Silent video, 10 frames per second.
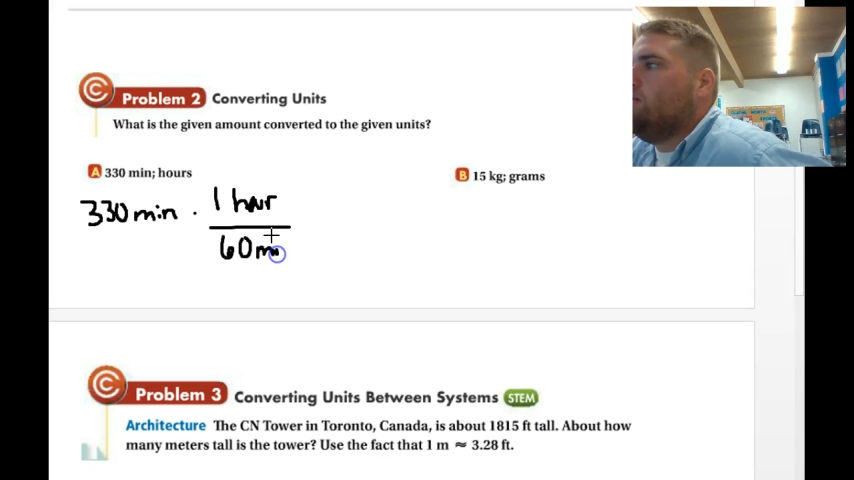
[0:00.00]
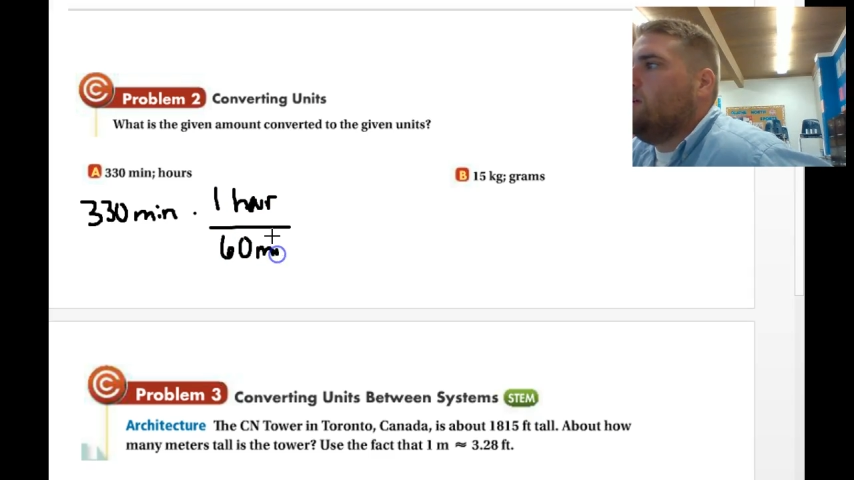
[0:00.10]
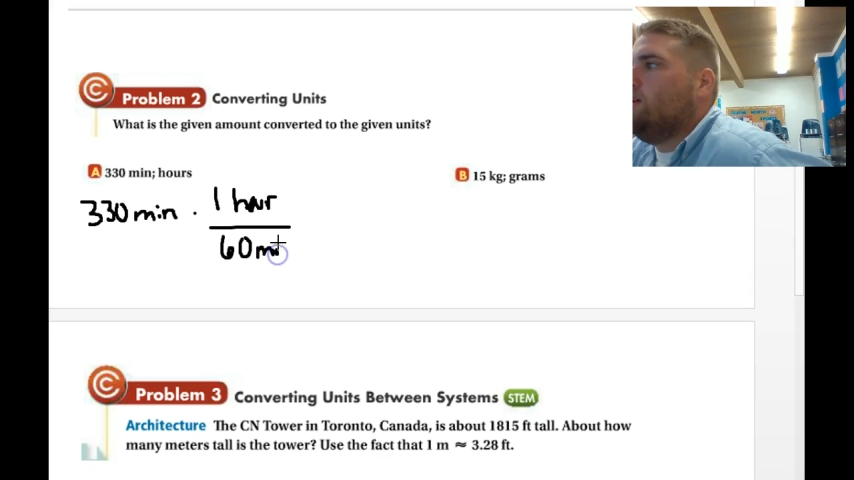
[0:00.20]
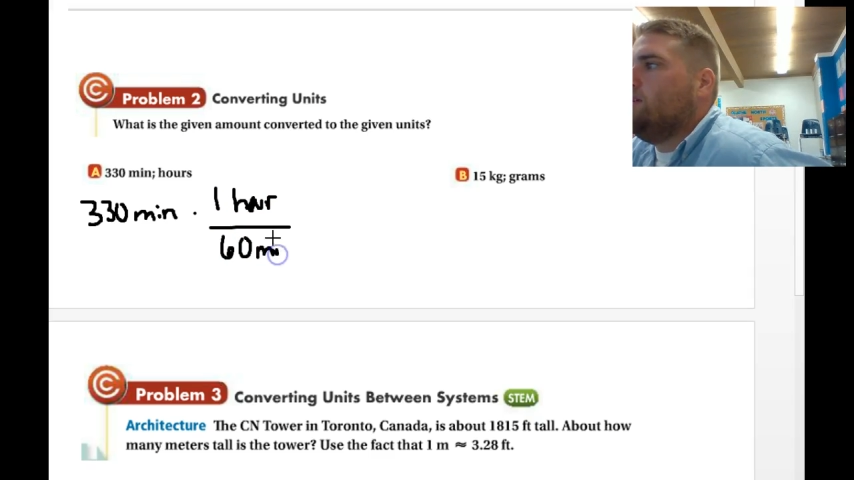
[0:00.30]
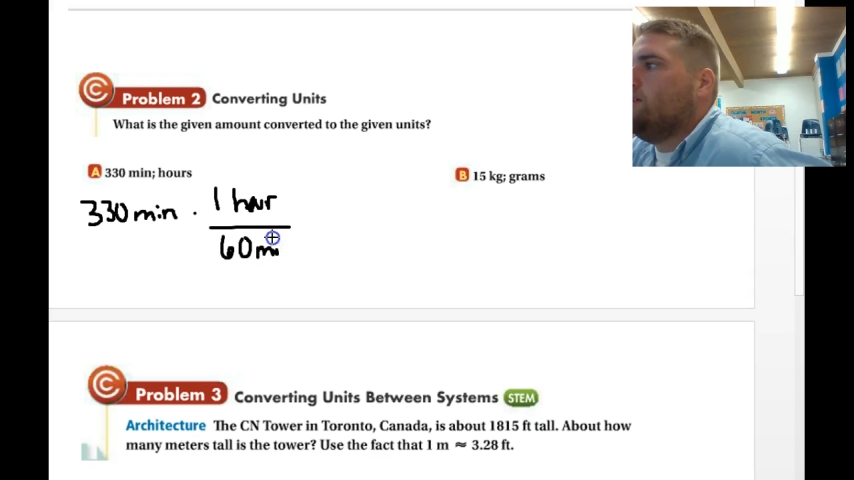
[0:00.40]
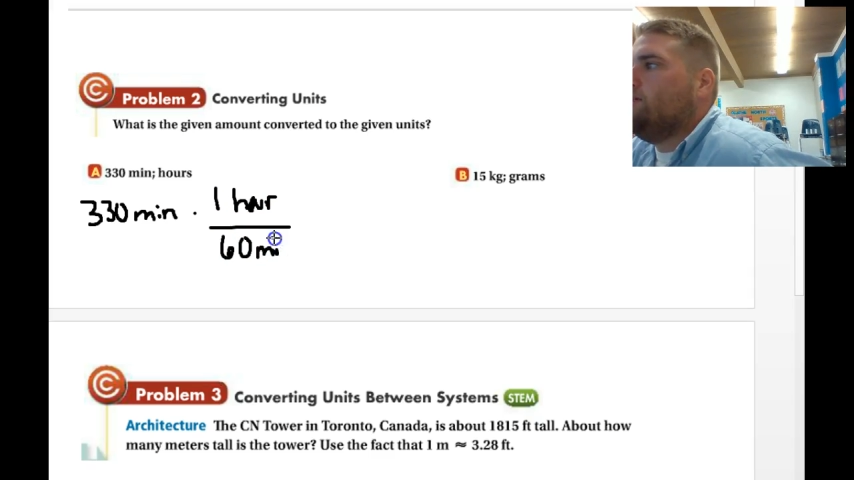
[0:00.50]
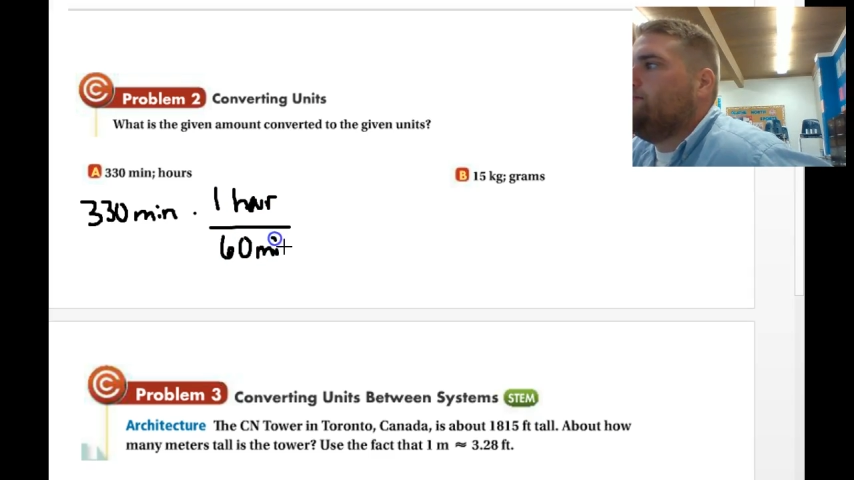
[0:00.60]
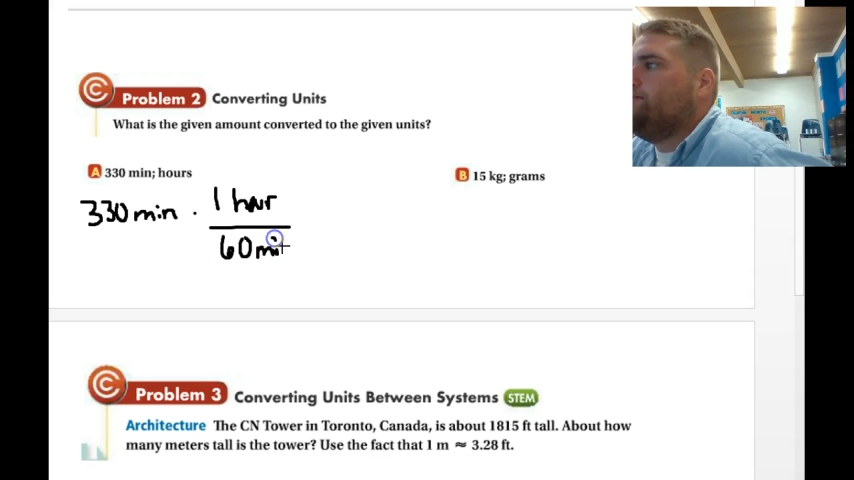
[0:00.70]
minutes.